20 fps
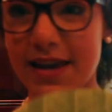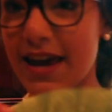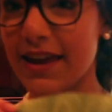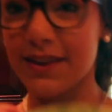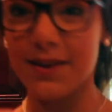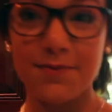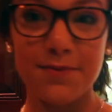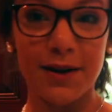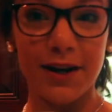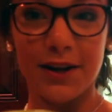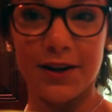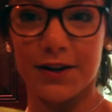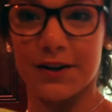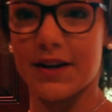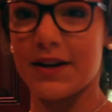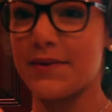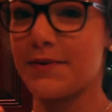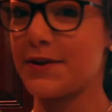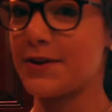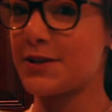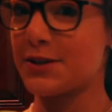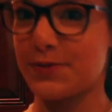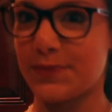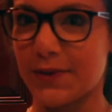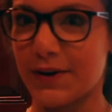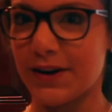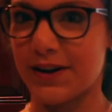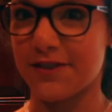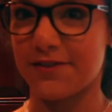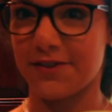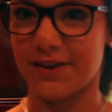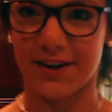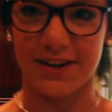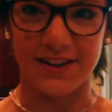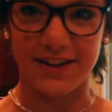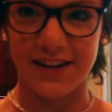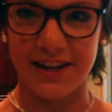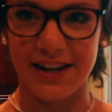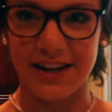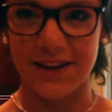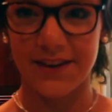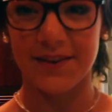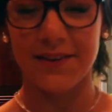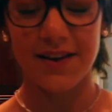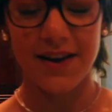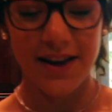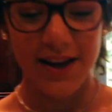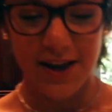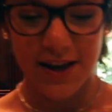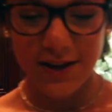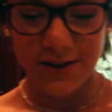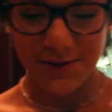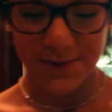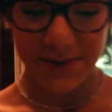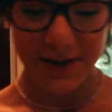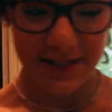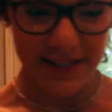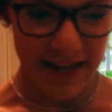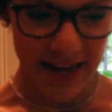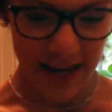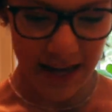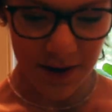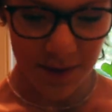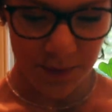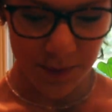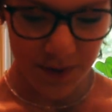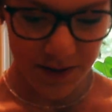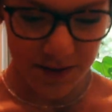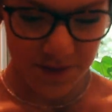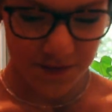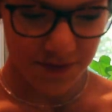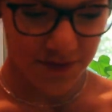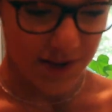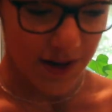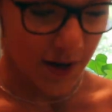and they're bright green, which is pretty fun too. So I'm going to take one of